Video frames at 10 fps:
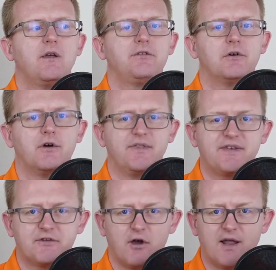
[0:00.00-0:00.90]
So
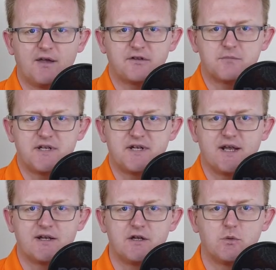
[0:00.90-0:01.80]
this all has to be
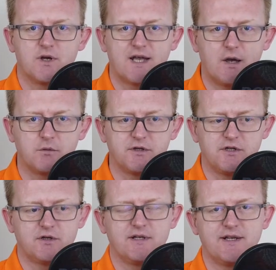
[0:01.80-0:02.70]
taken into account.
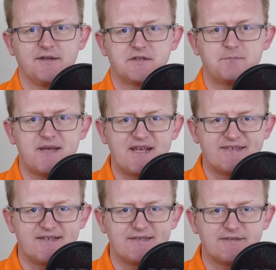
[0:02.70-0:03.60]
You can get
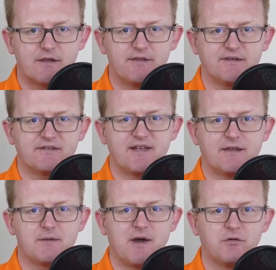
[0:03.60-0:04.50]
spacers that
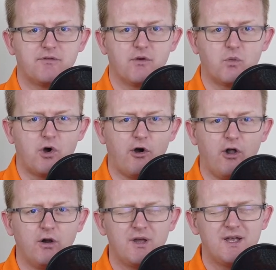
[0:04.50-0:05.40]
stick them out of the
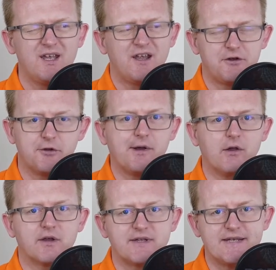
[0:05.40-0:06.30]
wall. It doesn't
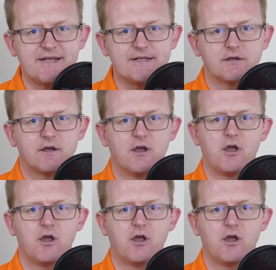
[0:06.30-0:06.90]
look as neat.